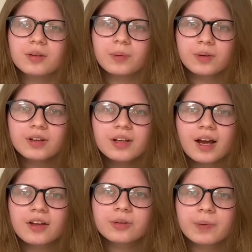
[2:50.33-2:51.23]
community
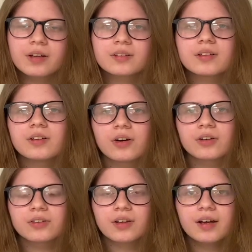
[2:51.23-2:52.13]
aspects in
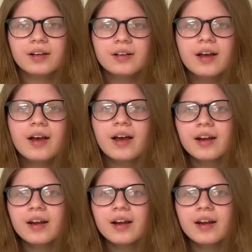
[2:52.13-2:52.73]
our design,